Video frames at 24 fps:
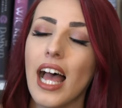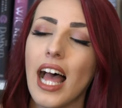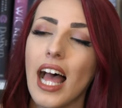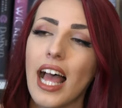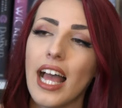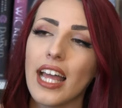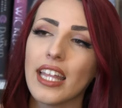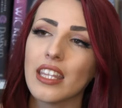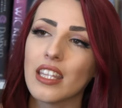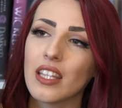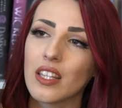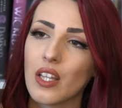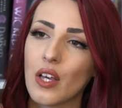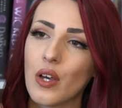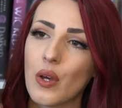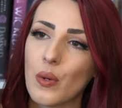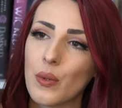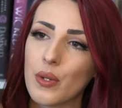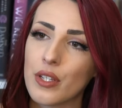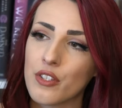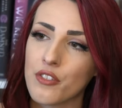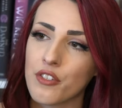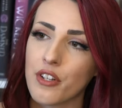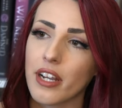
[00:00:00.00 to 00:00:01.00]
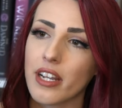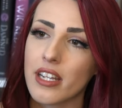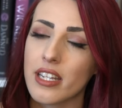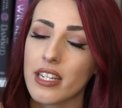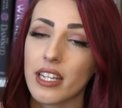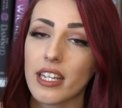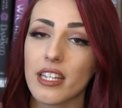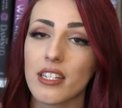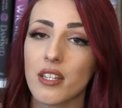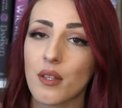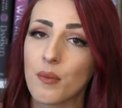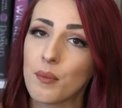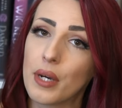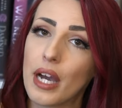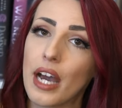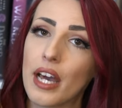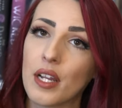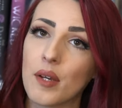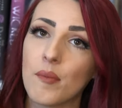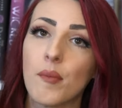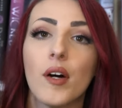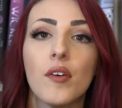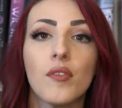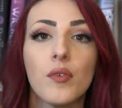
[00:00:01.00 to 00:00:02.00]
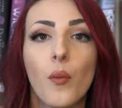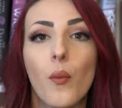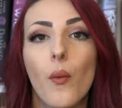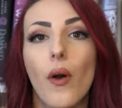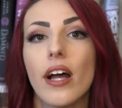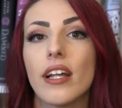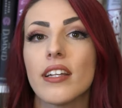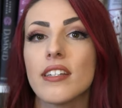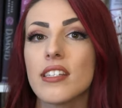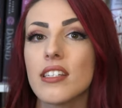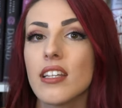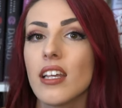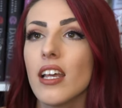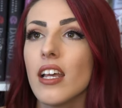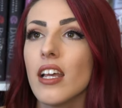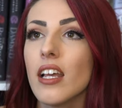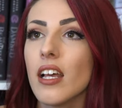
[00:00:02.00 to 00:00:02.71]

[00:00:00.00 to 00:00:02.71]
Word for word: and Lo is trying to get to the bottom of what